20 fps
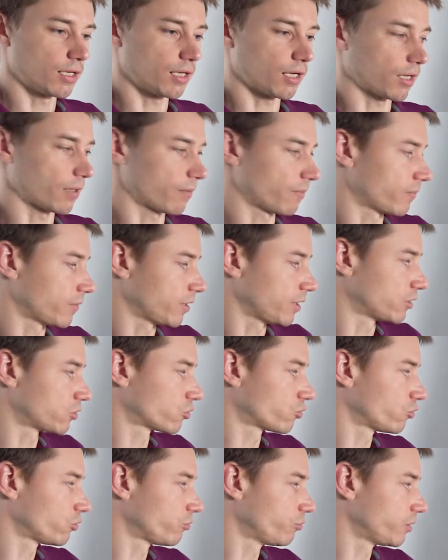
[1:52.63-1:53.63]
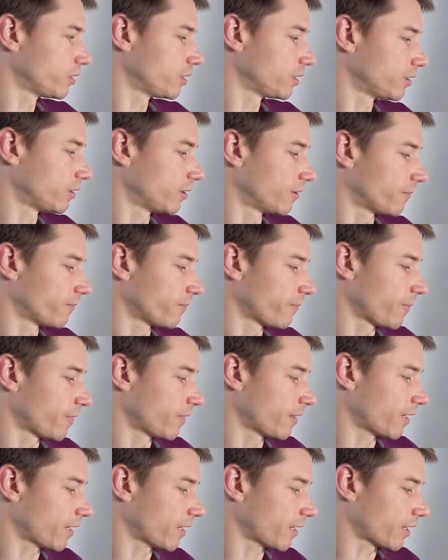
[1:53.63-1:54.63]
It could be,
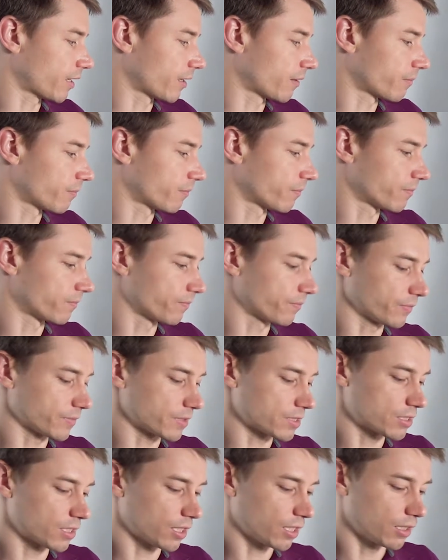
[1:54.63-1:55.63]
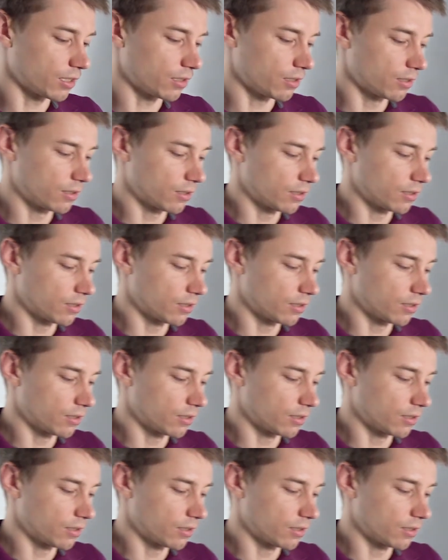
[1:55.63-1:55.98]
say,